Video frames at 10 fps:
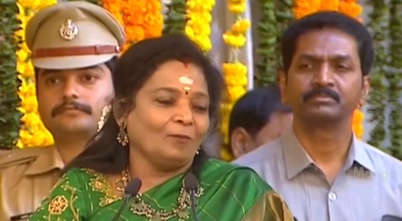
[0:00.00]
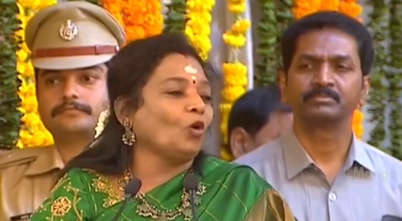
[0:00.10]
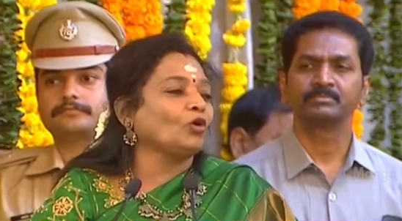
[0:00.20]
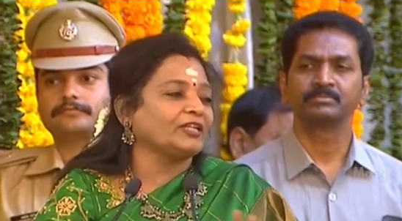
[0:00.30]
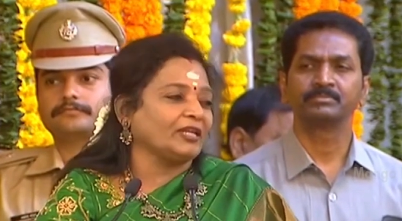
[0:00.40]

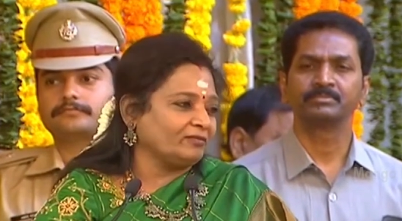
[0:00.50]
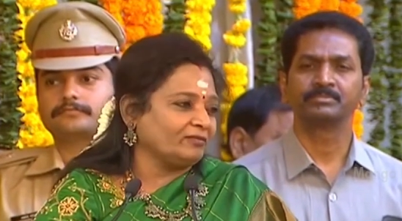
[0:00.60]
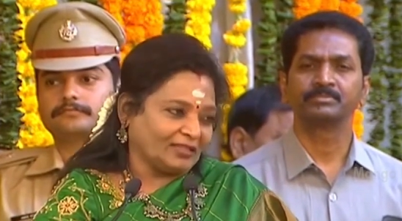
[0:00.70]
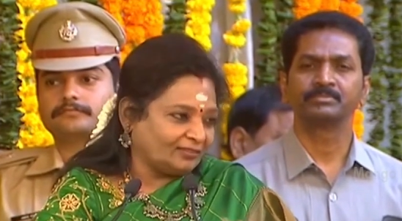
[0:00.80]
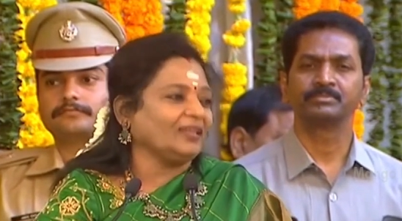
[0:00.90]

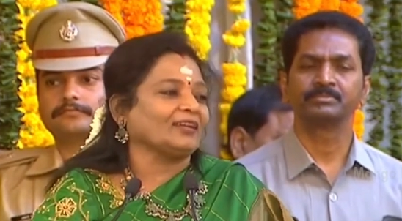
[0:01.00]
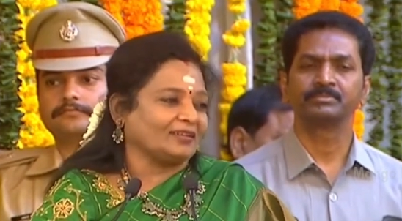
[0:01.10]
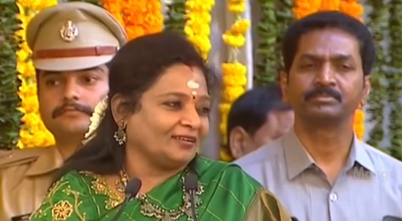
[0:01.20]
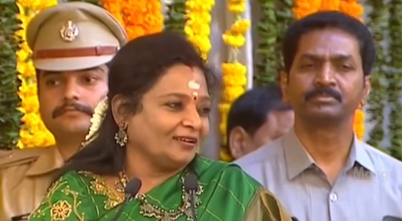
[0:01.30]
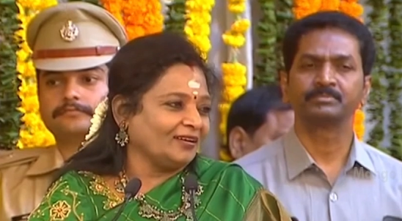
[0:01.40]
Speaker 1: motive,
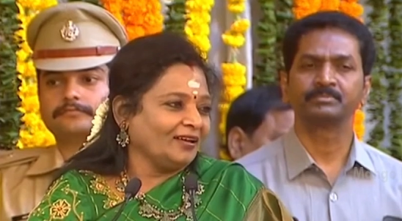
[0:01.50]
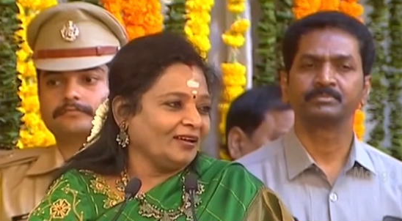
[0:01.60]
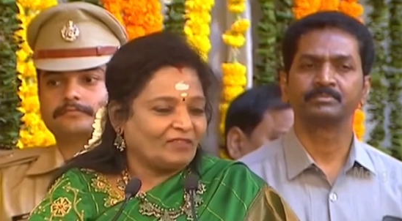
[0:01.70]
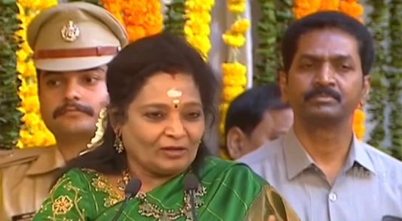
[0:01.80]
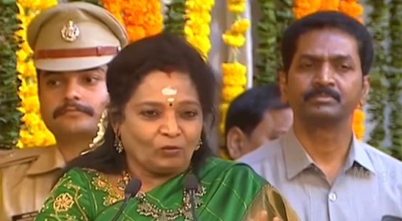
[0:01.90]
nothing.
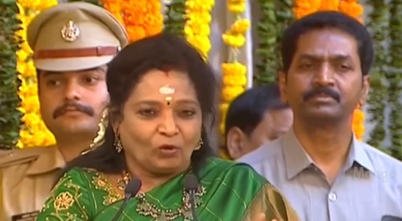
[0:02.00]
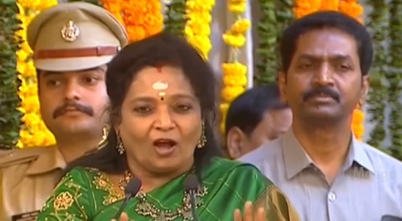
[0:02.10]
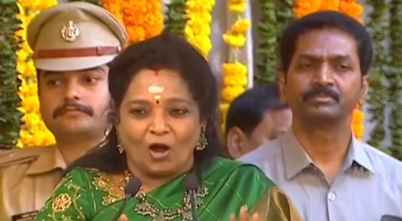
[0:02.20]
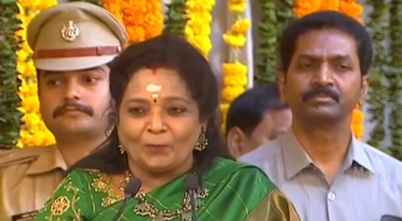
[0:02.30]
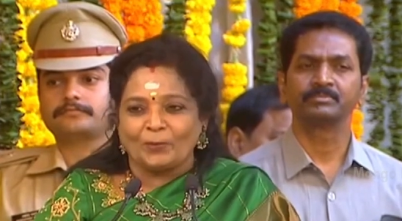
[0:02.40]
When
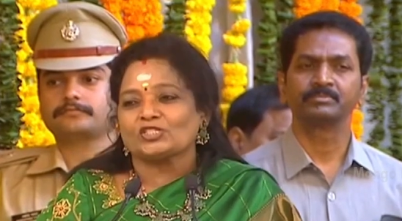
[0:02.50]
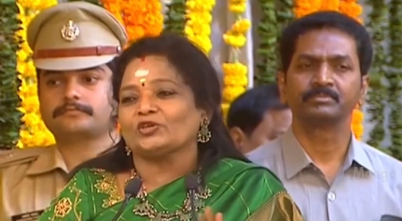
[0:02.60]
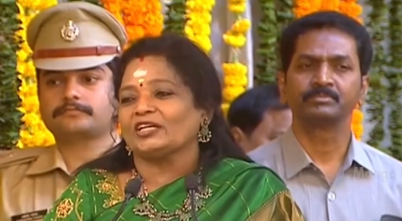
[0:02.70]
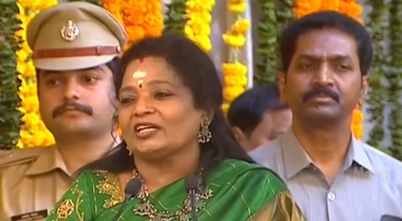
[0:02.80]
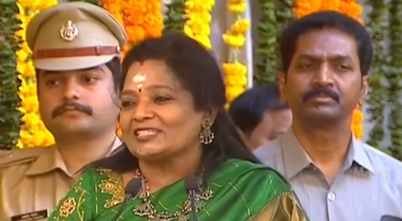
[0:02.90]
one
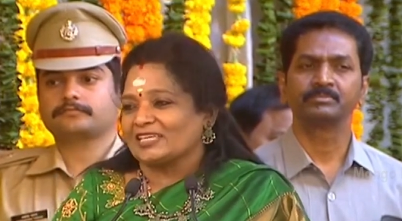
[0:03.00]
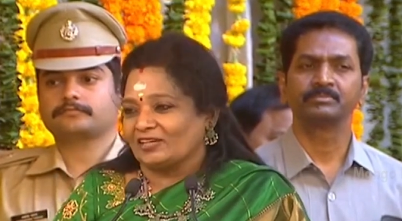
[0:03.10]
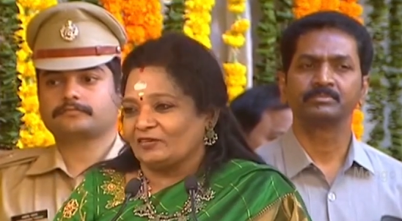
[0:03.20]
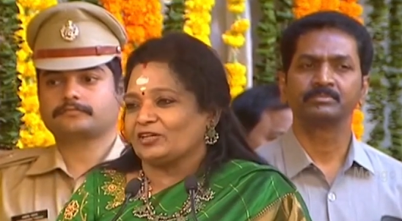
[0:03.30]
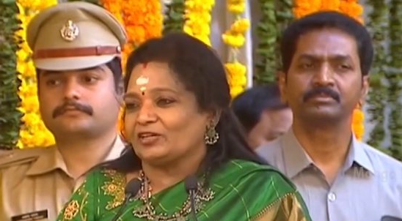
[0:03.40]
opportunity is
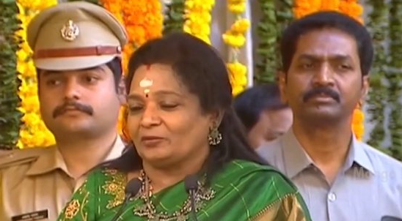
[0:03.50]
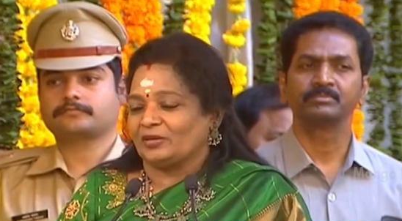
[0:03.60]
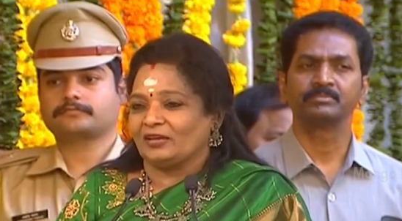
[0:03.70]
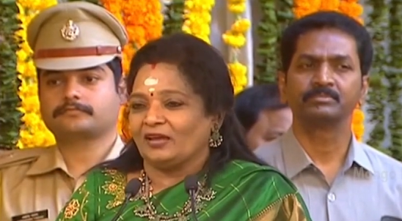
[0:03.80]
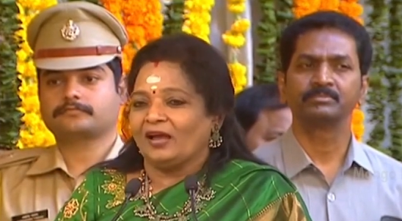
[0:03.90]
given to
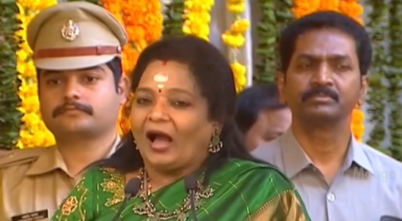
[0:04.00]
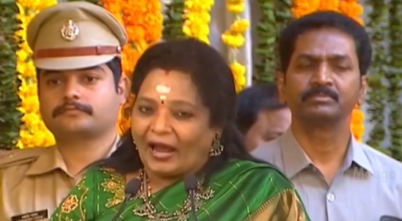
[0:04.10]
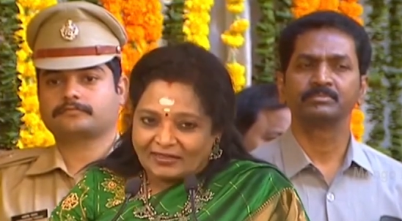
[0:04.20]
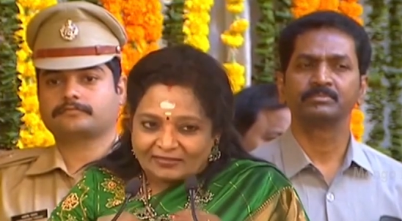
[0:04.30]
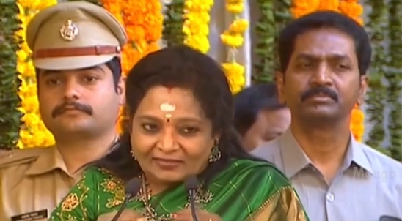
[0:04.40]
me,
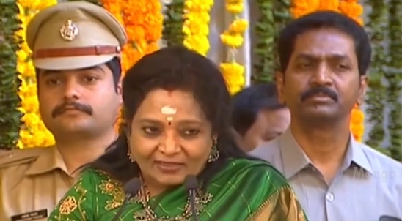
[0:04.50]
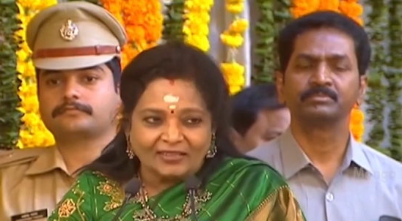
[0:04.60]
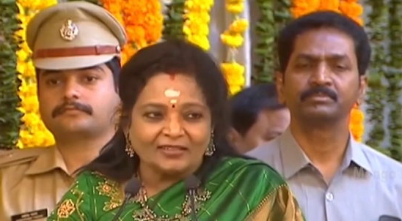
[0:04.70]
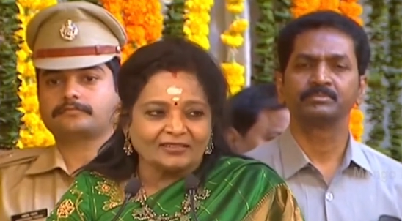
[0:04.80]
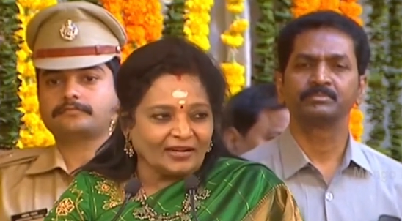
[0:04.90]
I
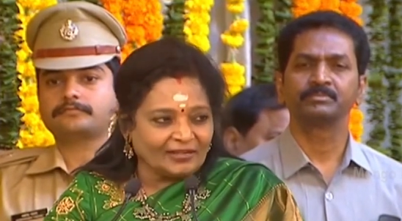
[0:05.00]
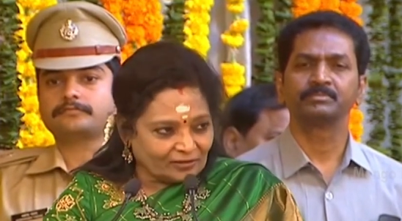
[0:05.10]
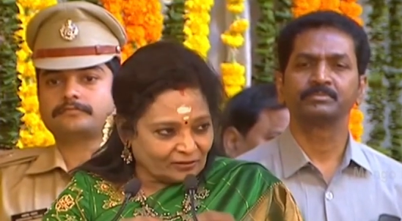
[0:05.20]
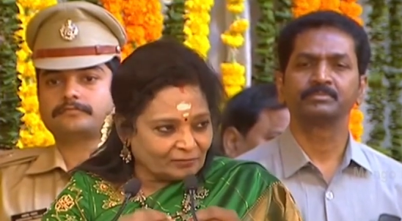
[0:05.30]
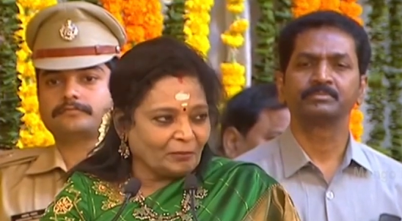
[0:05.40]
think
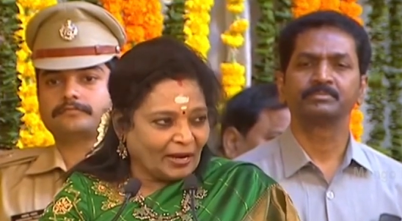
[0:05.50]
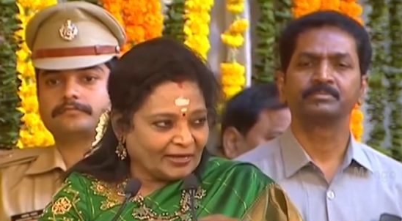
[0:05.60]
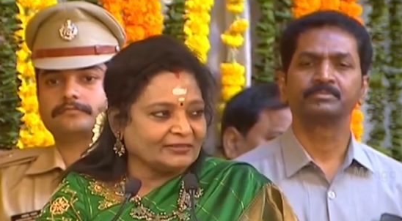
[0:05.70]
that my